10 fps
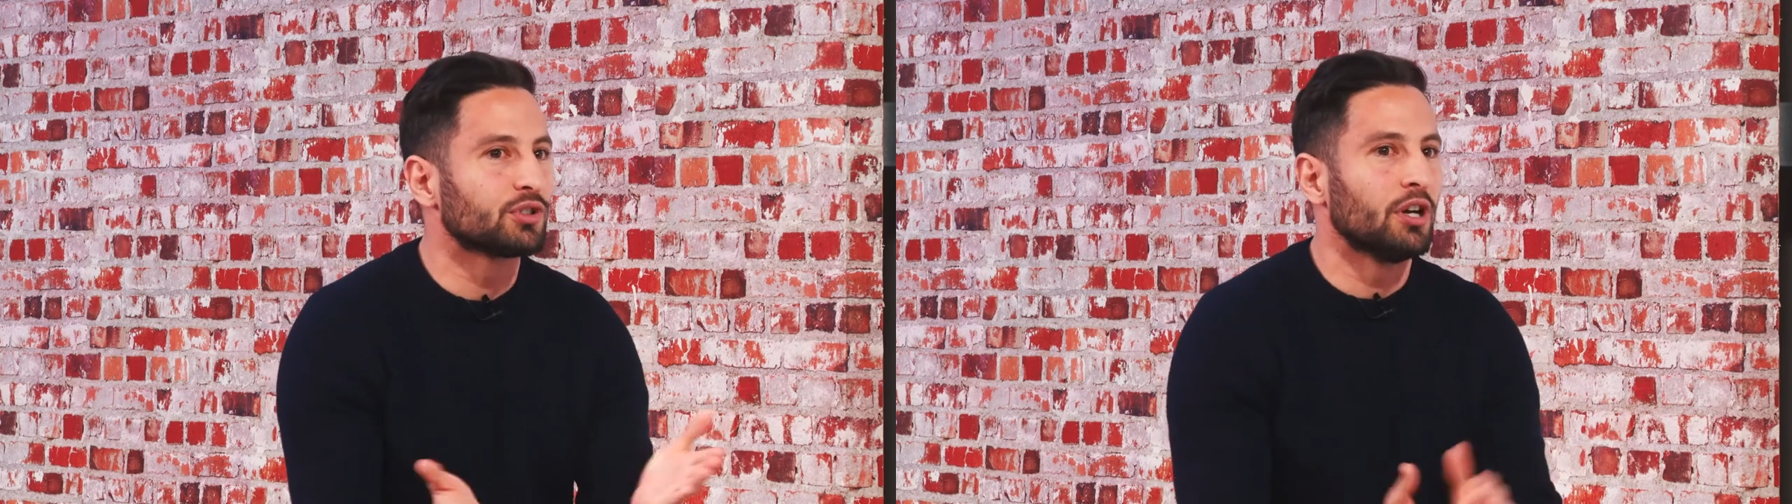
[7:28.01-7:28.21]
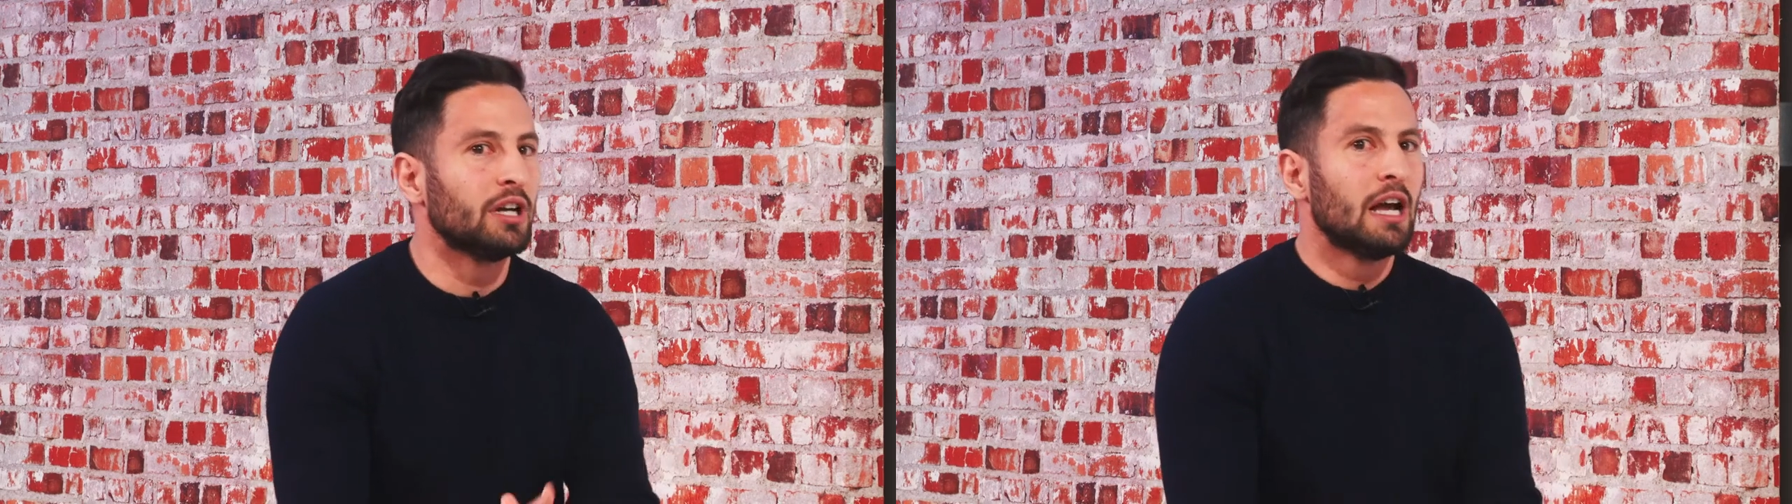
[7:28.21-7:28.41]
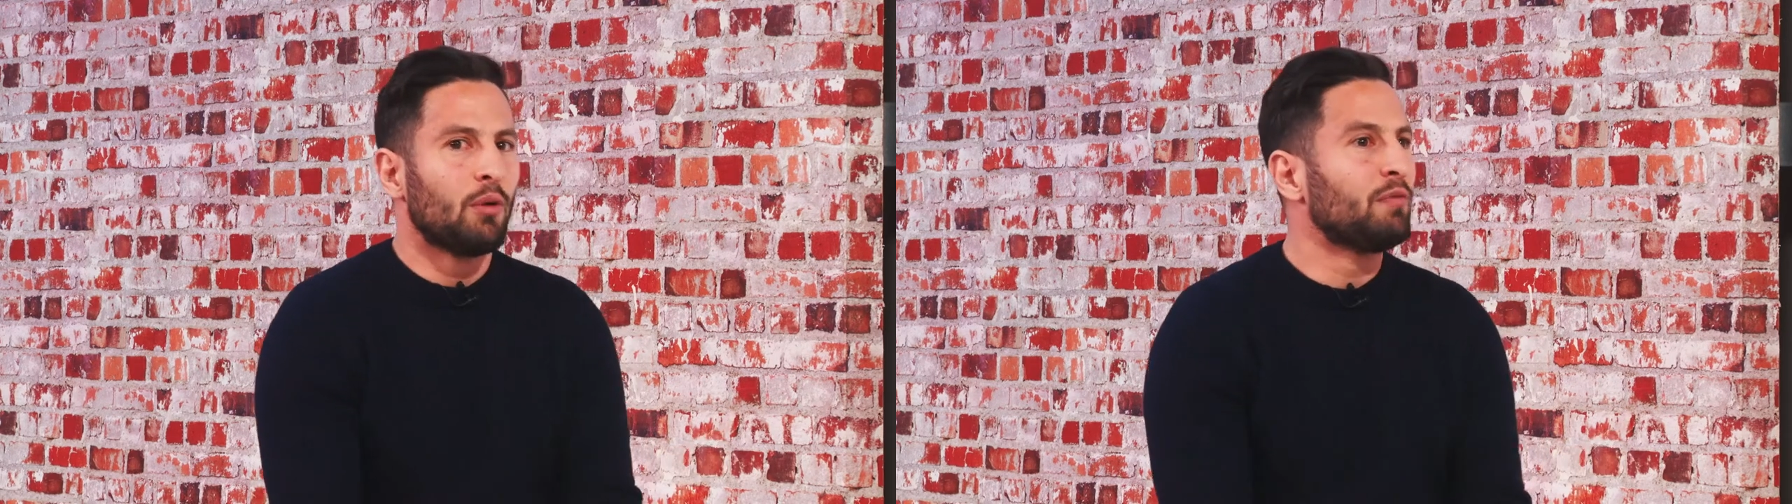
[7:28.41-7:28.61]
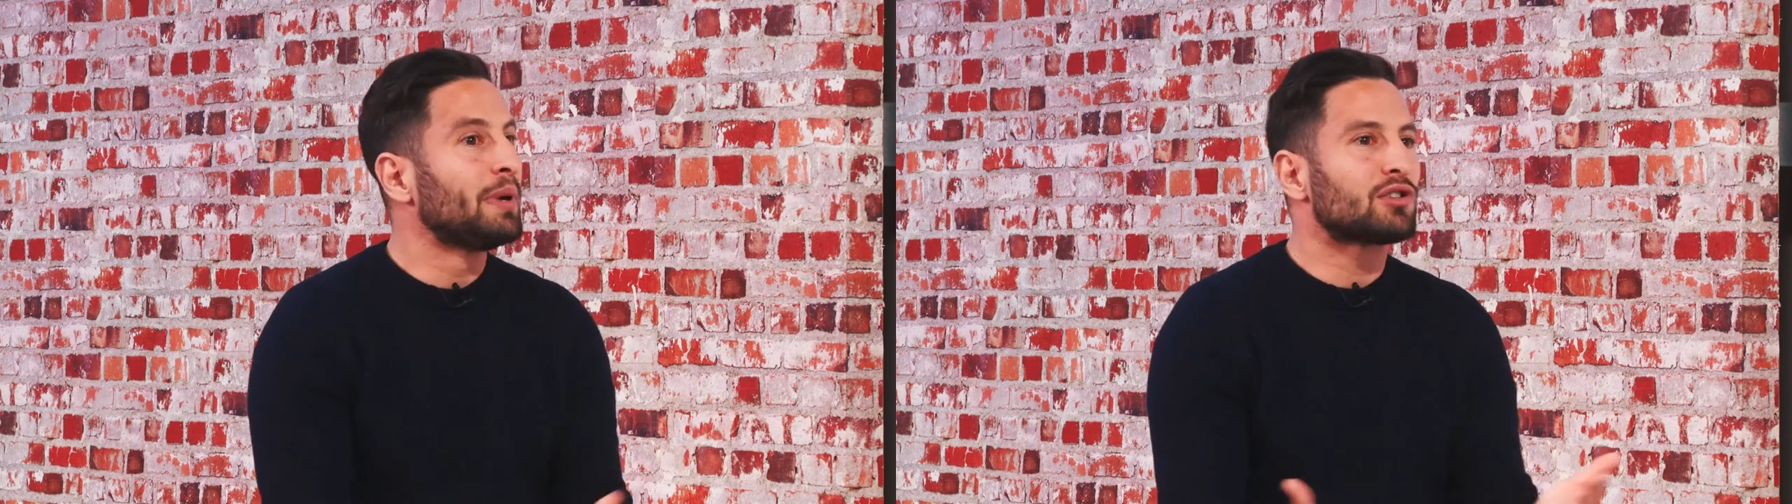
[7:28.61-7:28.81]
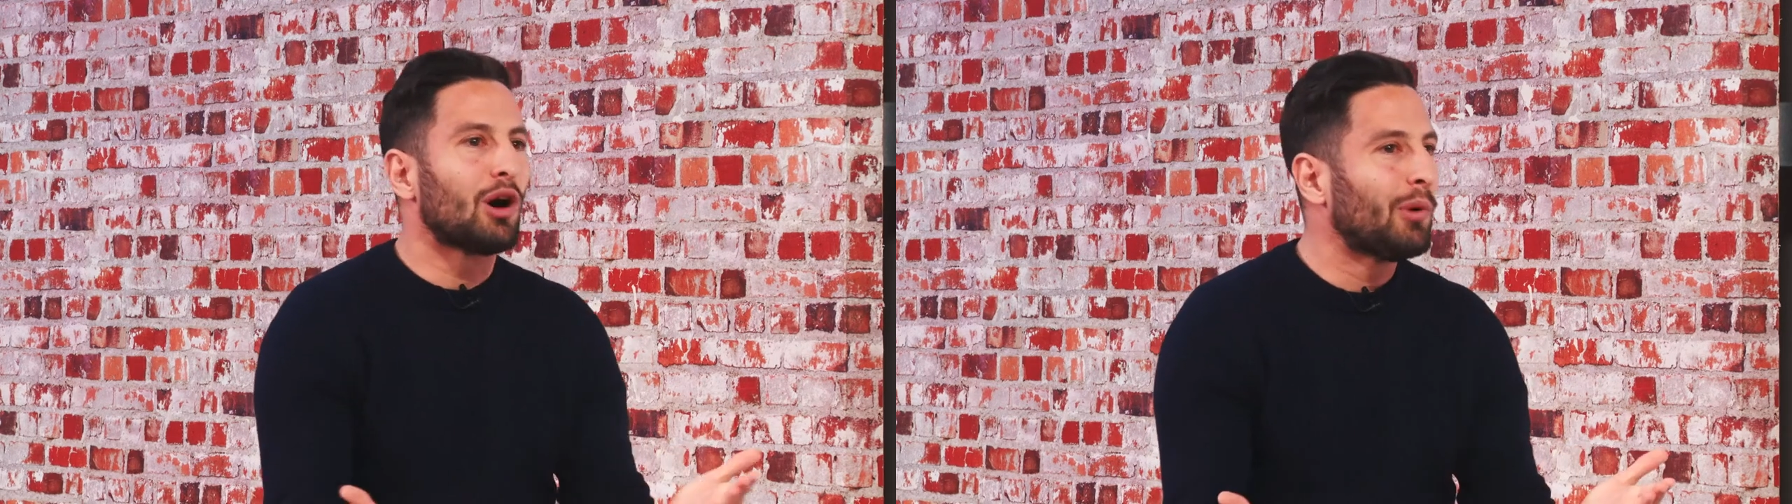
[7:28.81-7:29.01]
So we've
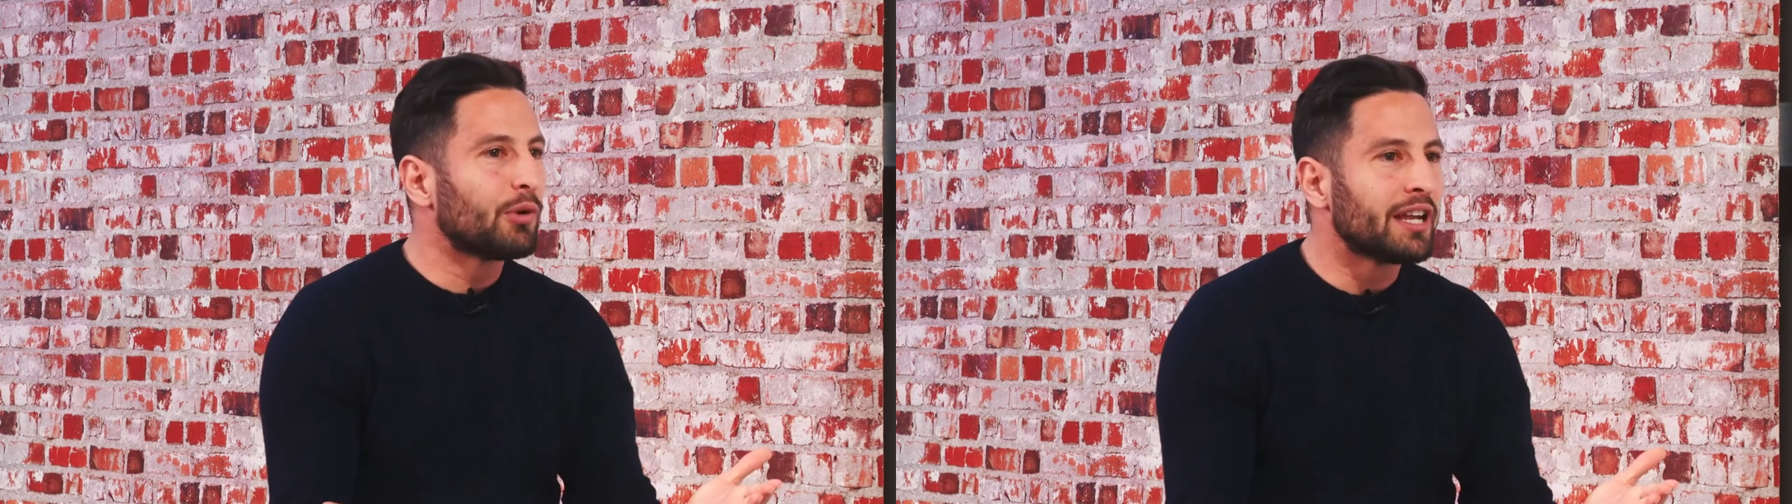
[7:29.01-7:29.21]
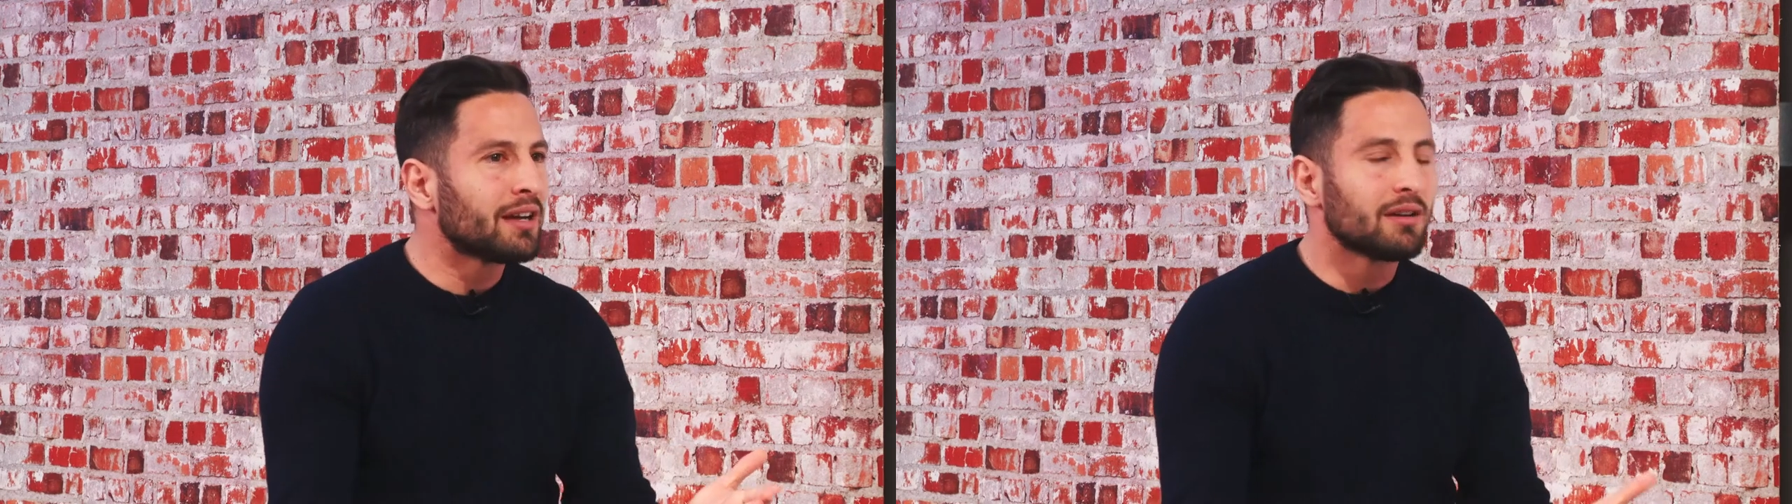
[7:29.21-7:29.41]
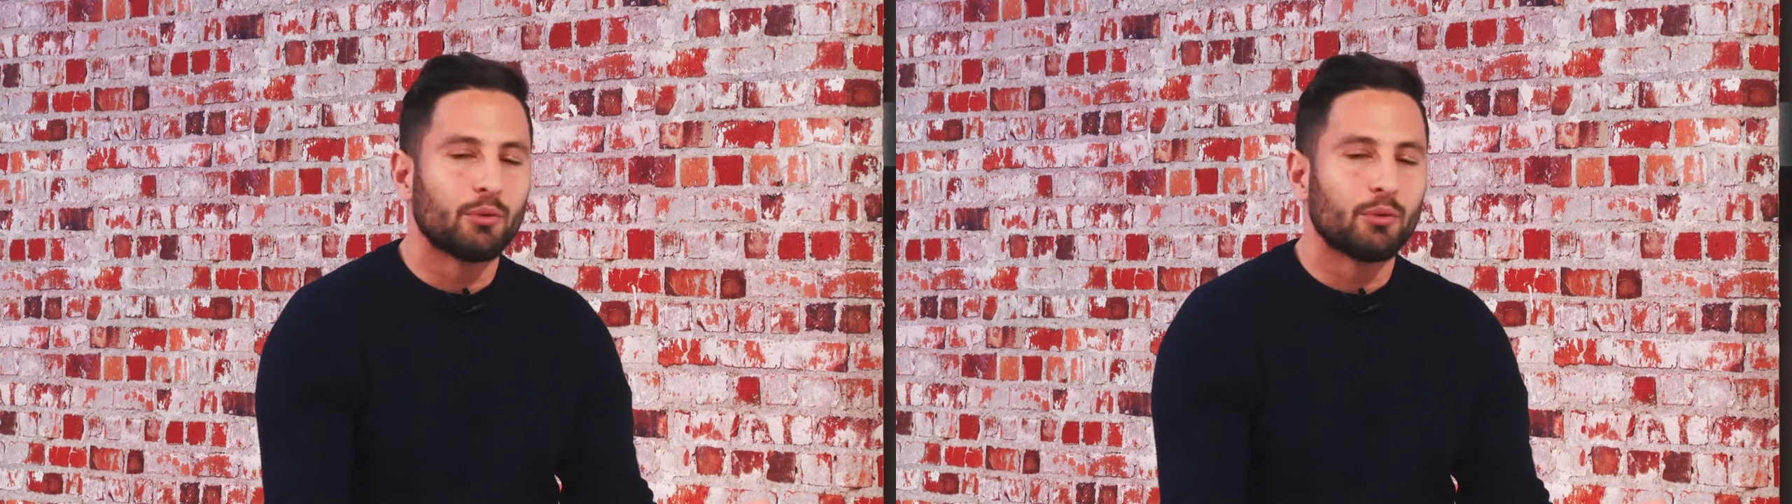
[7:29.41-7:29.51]
been top all year.